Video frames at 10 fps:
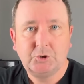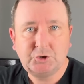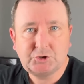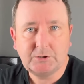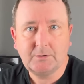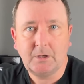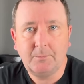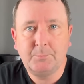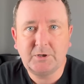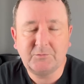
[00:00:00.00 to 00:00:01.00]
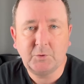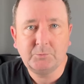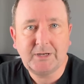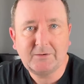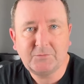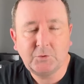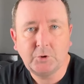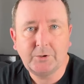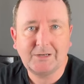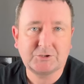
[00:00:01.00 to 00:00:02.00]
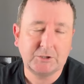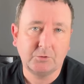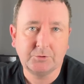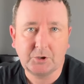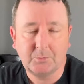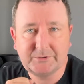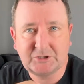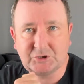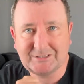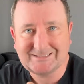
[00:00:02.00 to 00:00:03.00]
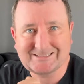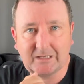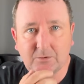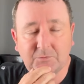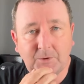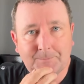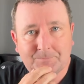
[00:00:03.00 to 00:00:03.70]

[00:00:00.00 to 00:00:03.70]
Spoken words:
just a brief update for you actually on the competition itself.